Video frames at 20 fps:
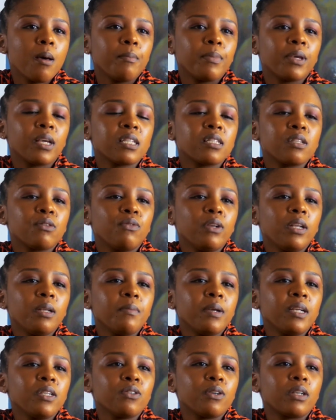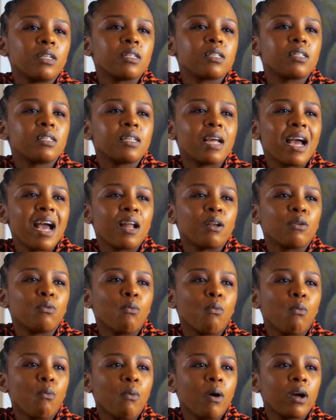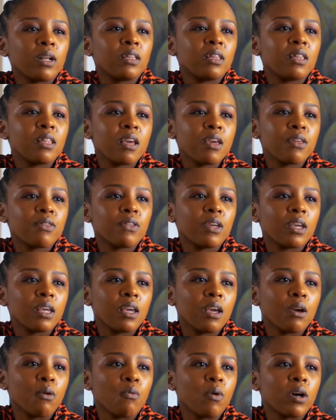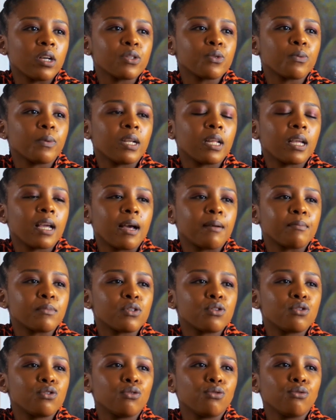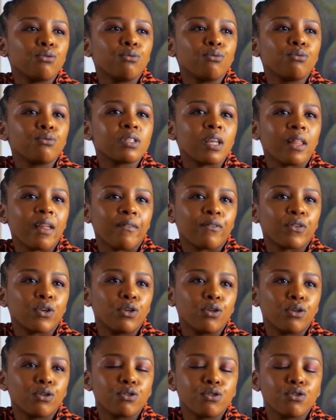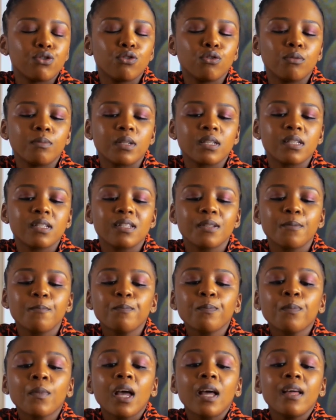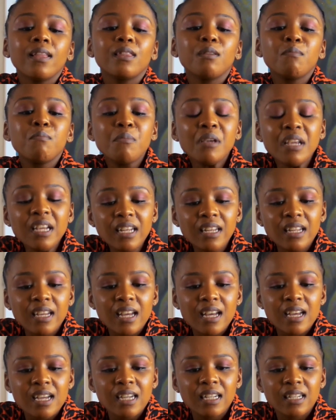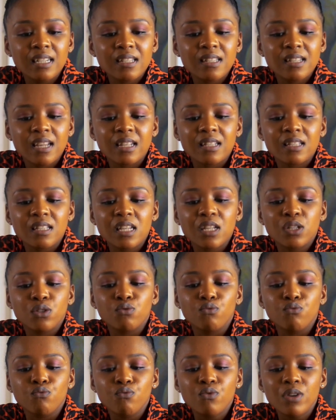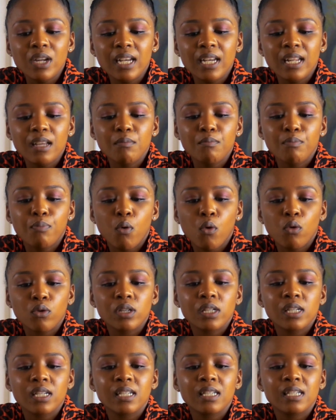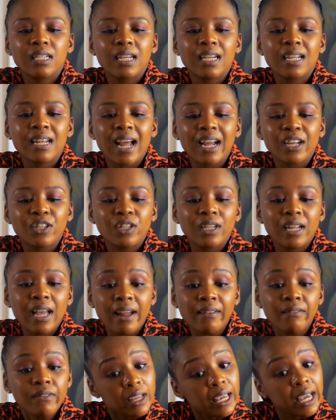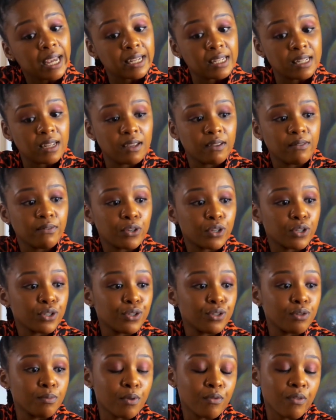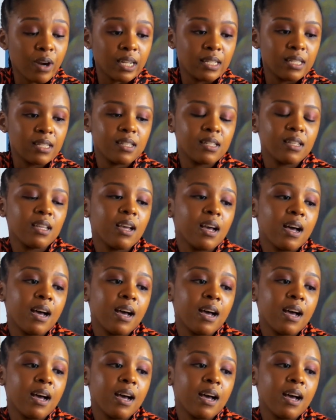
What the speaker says: because it really made you understand what their thinking was when it comes to South African consumers. The media, in a sense, is really important in actually advocating for consumer rights.